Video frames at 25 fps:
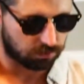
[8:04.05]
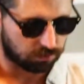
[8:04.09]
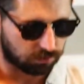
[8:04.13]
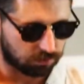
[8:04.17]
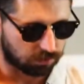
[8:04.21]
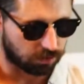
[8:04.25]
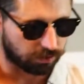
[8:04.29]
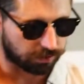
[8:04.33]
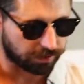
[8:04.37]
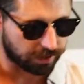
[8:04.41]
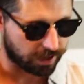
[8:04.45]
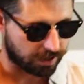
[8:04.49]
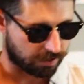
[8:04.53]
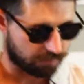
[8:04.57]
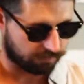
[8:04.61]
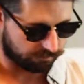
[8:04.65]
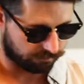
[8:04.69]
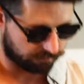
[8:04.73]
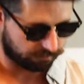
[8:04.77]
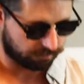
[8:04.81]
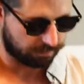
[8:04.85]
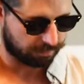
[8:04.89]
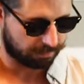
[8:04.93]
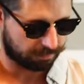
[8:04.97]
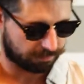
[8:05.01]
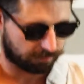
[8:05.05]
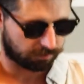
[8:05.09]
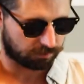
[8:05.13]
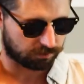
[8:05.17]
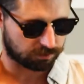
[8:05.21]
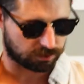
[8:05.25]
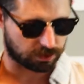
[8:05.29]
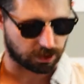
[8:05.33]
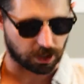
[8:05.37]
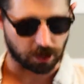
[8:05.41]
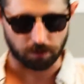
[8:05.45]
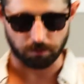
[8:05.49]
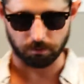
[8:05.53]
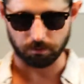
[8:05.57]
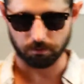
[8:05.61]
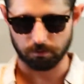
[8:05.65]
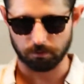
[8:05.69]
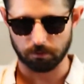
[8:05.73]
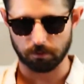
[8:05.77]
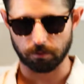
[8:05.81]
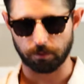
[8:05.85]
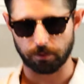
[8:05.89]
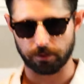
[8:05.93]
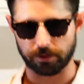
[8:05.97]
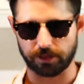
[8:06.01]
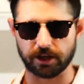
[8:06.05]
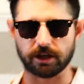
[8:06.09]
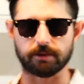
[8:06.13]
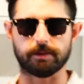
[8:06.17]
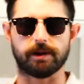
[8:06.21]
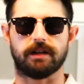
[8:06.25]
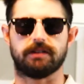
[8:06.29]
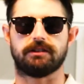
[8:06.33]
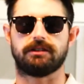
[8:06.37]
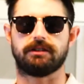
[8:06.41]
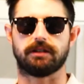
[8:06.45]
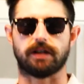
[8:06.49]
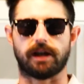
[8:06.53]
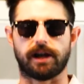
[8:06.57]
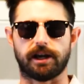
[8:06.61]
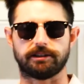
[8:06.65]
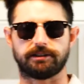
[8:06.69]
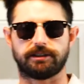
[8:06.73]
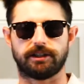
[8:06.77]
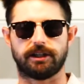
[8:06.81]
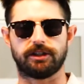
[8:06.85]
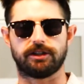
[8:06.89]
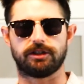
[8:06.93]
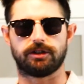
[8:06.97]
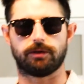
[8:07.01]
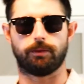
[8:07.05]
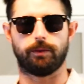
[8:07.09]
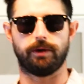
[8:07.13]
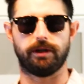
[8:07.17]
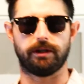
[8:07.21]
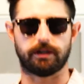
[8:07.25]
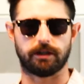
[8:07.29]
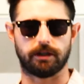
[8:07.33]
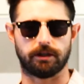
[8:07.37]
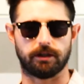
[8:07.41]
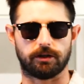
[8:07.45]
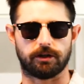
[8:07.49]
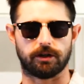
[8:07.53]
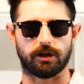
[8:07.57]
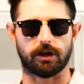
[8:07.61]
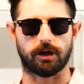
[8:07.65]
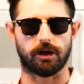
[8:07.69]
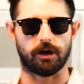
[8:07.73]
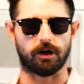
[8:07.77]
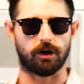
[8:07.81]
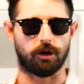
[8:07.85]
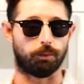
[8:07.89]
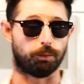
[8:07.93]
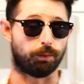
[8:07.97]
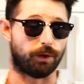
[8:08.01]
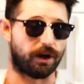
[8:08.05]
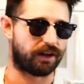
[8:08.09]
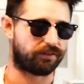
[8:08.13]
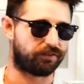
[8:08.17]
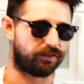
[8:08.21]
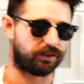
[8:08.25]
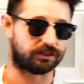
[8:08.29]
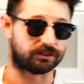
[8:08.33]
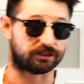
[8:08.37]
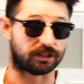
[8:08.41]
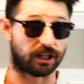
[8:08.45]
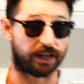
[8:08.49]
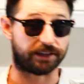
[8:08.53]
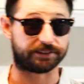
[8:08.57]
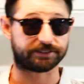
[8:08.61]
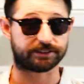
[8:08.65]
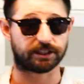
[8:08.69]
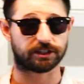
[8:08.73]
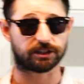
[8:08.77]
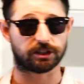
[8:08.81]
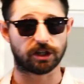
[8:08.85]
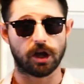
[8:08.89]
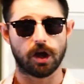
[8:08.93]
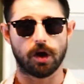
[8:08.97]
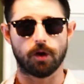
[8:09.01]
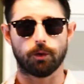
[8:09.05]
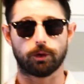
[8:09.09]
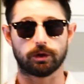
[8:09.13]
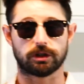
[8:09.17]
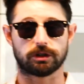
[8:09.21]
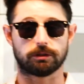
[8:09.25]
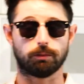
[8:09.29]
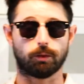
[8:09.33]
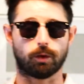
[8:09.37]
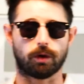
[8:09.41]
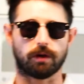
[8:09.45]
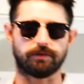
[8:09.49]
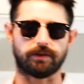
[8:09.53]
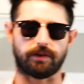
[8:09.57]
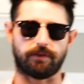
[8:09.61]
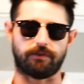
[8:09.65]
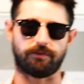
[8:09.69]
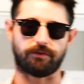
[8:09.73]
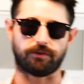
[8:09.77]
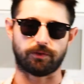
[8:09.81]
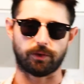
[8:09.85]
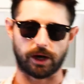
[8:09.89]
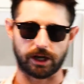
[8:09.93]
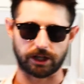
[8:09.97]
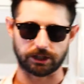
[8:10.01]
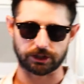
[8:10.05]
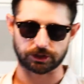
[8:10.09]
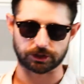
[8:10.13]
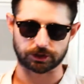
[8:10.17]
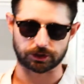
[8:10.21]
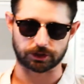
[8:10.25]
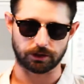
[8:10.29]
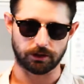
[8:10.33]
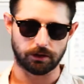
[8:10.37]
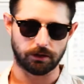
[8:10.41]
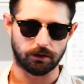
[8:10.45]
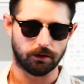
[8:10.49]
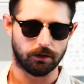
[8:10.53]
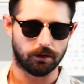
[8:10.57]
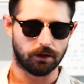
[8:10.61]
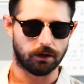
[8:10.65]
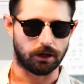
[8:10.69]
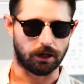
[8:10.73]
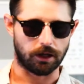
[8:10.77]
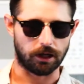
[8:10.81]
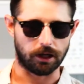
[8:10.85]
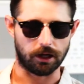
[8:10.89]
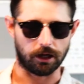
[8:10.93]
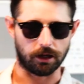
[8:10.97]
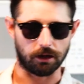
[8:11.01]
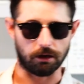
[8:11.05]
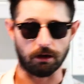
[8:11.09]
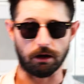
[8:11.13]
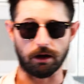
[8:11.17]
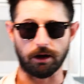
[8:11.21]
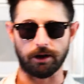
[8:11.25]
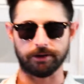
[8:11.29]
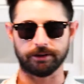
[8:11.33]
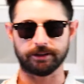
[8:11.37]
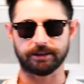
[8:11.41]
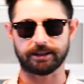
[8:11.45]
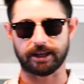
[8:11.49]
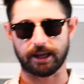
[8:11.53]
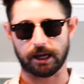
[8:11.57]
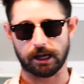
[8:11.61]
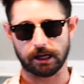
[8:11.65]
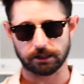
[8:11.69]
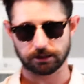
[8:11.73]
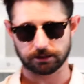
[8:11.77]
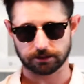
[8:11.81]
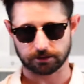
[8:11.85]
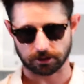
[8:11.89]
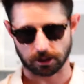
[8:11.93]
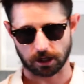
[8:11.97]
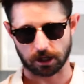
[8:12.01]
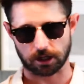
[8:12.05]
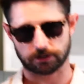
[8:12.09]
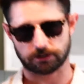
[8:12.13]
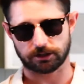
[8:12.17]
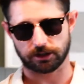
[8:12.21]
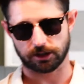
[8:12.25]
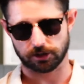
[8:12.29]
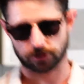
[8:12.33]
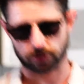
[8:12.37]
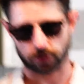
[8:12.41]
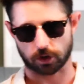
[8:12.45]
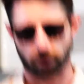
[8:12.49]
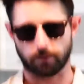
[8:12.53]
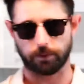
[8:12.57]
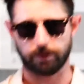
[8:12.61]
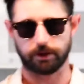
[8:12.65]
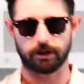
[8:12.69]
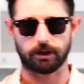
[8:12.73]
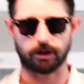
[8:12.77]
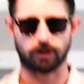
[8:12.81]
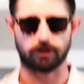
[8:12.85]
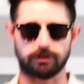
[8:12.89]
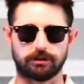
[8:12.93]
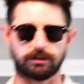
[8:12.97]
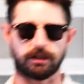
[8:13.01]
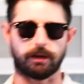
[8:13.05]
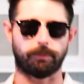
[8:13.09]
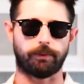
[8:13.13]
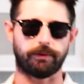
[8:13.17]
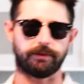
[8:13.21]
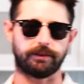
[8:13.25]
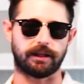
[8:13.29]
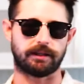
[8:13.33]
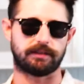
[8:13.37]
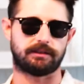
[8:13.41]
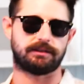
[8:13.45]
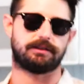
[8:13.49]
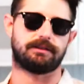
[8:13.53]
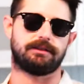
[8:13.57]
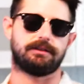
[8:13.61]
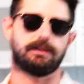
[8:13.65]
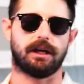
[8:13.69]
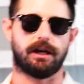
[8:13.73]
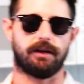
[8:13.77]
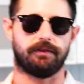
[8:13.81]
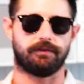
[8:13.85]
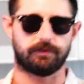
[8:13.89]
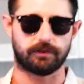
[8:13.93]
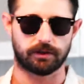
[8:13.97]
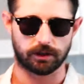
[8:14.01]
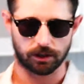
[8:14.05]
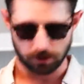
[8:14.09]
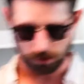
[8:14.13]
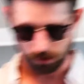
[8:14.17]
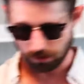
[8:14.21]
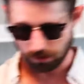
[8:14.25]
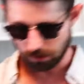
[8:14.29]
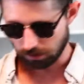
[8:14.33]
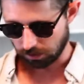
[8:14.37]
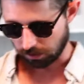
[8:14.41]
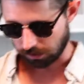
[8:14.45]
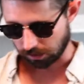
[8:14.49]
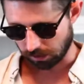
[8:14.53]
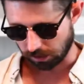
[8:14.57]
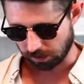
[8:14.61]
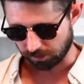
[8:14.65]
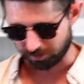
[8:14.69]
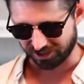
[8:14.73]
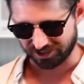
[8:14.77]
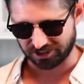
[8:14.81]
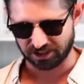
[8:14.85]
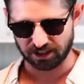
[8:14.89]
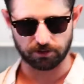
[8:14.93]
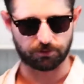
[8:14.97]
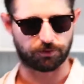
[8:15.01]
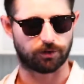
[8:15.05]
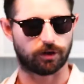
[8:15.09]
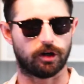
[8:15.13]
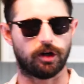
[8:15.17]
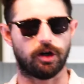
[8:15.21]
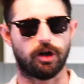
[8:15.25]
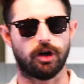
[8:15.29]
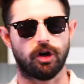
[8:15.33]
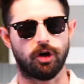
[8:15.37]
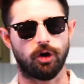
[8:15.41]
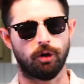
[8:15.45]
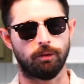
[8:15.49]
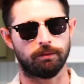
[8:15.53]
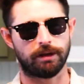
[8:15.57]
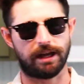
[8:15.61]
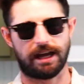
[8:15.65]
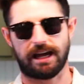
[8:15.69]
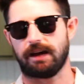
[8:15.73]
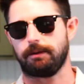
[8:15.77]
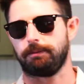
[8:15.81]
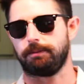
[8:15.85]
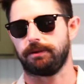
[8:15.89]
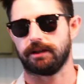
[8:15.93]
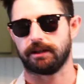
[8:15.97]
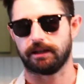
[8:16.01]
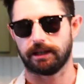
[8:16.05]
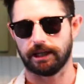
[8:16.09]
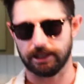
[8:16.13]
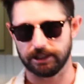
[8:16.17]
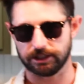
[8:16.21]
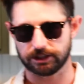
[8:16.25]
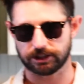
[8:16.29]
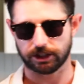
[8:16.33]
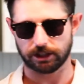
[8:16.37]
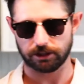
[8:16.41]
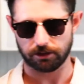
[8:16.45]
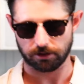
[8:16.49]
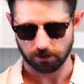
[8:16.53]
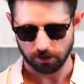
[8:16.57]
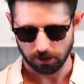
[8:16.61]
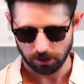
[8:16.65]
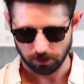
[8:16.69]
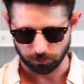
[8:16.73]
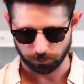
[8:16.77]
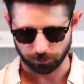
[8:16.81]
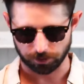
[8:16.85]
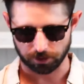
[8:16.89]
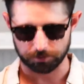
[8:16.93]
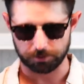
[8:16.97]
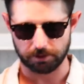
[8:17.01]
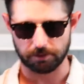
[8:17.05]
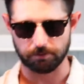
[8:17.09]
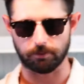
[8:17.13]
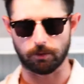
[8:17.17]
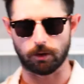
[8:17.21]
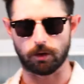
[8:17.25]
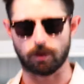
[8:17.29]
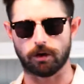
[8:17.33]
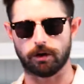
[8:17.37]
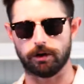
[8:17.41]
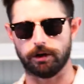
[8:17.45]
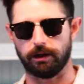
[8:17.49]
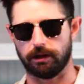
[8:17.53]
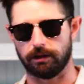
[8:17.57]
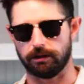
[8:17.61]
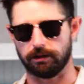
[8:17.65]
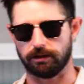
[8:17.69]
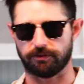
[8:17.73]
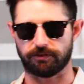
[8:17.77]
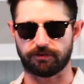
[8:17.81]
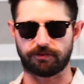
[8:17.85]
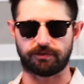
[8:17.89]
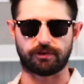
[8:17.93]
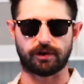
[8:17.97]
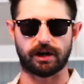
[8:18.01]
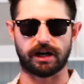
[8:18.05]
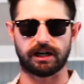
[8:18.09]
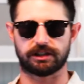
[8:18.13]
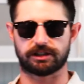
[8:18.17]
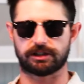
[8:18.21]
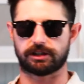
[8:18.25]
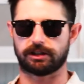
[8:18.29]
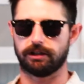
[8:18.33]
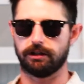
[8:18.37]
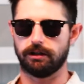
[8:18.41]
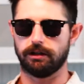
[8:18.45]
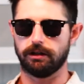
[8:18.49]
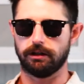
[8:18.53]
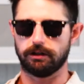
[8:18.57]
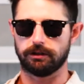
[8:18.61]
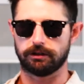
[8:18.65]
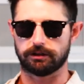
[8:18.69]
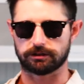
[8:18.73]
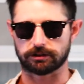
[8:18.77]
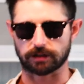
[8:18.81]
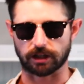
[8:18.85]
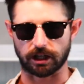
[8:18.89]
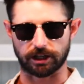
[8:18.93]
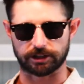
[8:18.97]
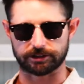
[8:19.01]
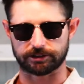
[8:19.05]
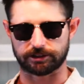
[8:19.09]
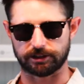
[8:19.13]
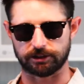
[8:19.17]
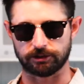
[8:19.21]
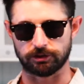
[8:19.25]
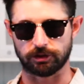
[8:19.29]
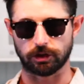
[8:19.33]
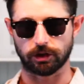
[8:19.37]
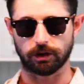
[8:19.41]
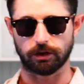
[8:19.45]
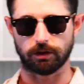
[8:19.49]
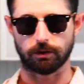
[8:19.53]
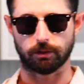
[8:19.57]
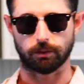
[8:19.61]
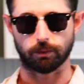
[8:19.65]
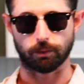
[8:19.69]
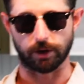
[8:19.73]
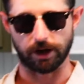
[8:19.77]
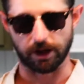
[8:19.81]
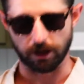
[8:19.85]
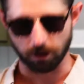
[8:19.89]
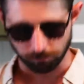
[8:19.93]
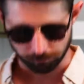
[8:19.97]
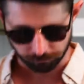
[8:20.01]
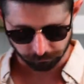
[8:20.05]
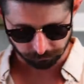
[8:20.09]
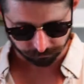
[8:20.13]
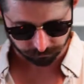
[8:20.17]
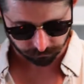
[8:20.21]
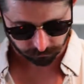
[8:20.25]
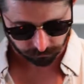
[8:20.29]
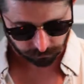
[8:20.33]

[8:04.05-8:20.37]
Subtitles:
Okay, so when we think about sausage, we can go breakfast sausage, which is more of a fresh, uncased sausage, or we can go something that's stuffed. I think for a home application, we're going to be more in the fresh sausage realm.